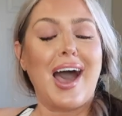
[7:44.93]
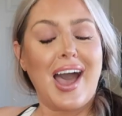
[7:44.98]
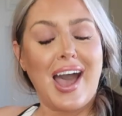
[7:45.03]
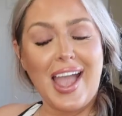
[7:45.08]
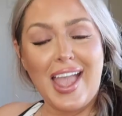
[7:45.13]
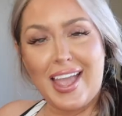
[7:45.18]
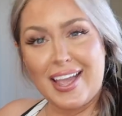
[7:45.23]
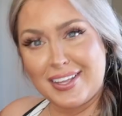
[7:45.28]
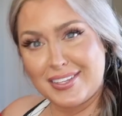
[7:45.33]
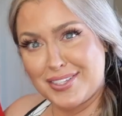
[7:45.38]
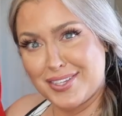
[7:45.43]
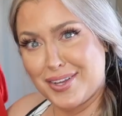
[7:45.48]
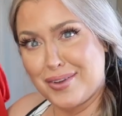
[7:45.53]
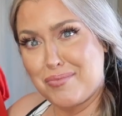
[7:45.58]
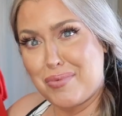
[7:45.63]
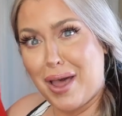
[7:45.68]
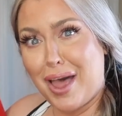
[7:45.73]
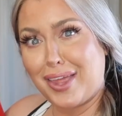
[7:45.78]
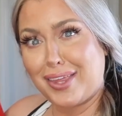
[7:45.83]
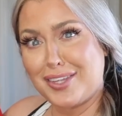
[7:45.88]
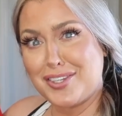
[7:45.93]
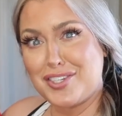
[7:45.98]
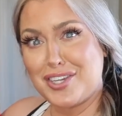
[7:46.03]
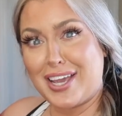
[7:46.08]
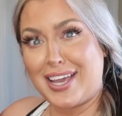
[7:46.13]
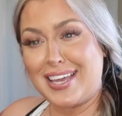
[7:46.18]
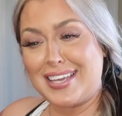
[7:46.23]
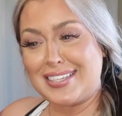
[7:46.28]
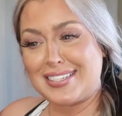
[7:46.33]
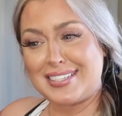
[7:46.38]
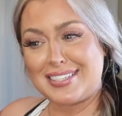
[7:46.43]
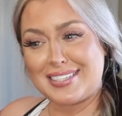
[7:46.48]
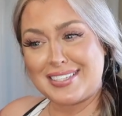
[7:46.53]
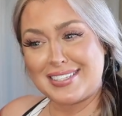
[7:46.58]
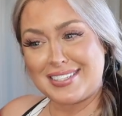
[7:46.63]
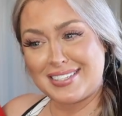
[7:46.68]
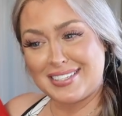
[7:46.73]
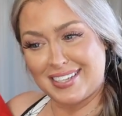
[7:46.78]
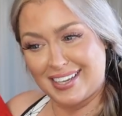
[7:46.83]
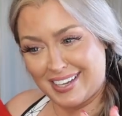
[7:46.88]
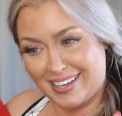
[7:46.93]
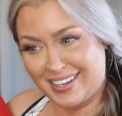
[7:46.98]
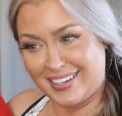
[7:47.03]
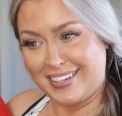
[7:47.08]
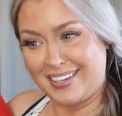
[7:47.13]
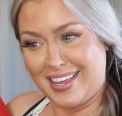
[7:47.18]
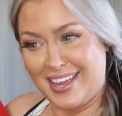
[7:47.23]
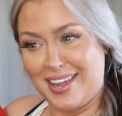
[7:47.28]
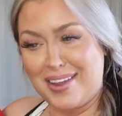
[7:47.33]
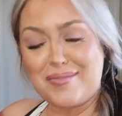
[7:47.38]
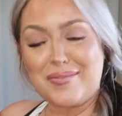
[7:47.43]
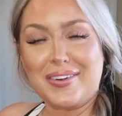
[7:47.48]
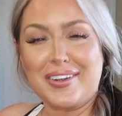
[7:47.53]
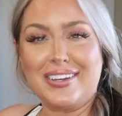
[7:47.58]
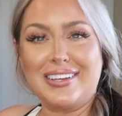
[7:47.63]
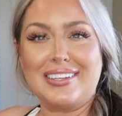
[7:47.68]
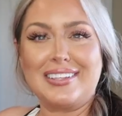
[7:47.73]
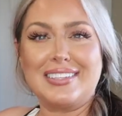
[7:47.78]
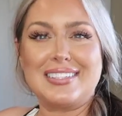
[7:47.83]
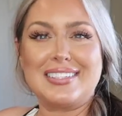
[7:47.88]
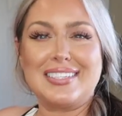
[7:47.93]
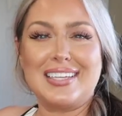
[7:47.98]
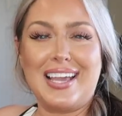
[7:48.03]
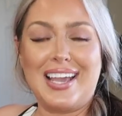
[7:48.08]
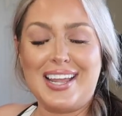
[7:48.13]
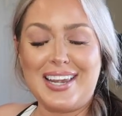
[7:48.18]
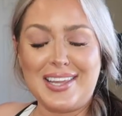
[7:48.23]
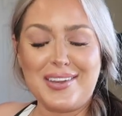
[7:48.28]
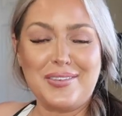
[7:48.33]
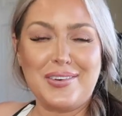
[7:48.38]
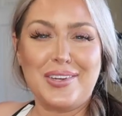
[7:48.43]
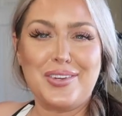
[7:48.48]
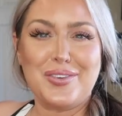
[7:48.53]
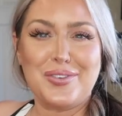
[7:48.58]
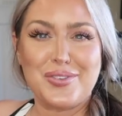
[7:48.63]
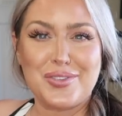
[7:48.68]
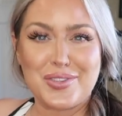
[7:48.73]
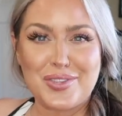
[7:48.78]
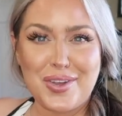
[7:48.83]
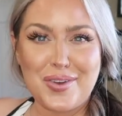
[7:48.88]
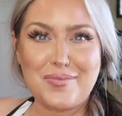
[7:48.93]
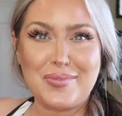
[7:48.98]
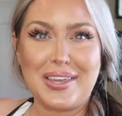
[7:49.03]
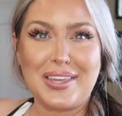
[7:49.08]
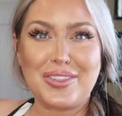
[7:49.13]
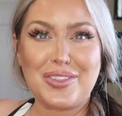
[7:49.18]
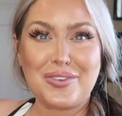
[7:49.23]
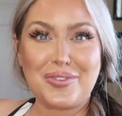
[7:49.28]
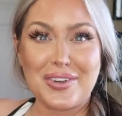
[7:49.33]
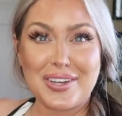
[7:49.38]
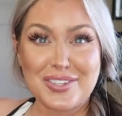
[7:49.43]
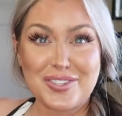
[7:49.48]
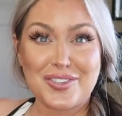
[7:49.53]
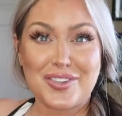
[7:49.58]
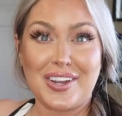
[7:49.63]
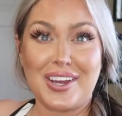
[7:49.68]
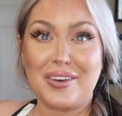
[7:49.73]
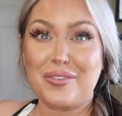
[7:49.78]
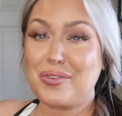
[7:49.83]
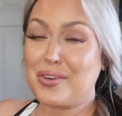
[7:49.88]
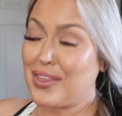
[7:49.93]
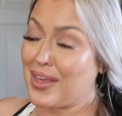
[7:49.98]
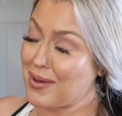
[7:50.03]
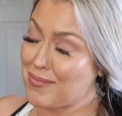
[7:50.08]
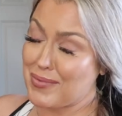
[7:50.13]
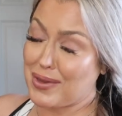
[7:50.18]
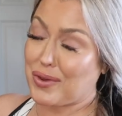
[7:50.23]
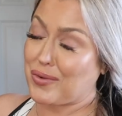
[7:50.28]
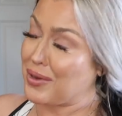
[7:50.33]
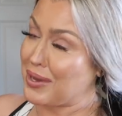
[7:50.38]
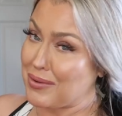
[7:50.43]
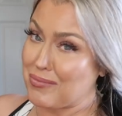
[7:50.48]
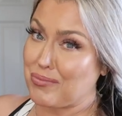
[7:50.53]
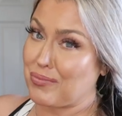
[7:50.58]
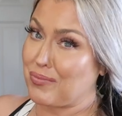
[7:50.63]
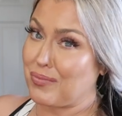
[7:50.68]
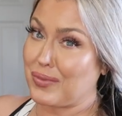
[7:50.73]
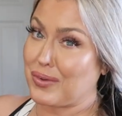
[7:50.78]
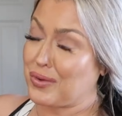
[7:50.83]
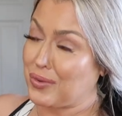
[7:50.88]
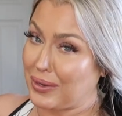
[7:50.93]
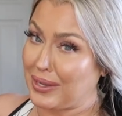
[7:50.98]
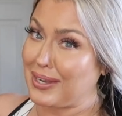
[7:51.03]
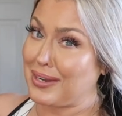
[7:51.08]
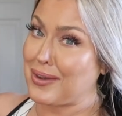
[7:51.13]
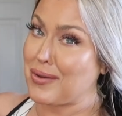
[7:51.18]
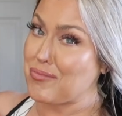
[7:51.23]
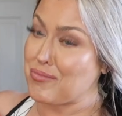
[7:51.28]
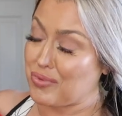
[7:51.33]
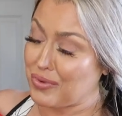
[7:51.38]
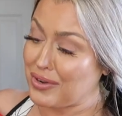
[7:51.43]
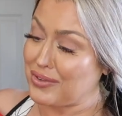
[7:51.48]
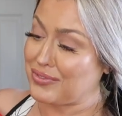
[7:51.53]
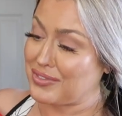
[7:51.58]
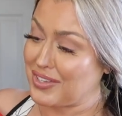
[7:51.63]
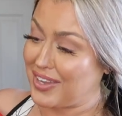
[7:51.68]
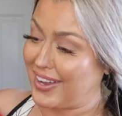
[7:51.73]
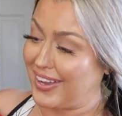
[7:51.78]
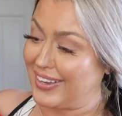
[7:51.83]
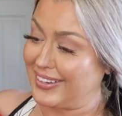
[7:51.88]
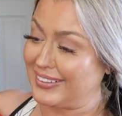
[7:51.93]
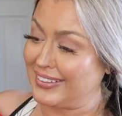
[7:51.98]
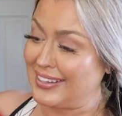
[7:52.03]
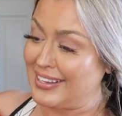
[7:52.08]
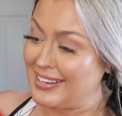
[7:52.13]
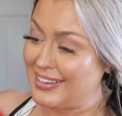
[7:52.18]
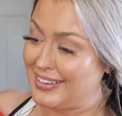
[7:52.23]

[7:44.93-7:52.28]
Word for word: I had to apologize on camera to anyone who saw me at the restaurant without my queen queen briefs on.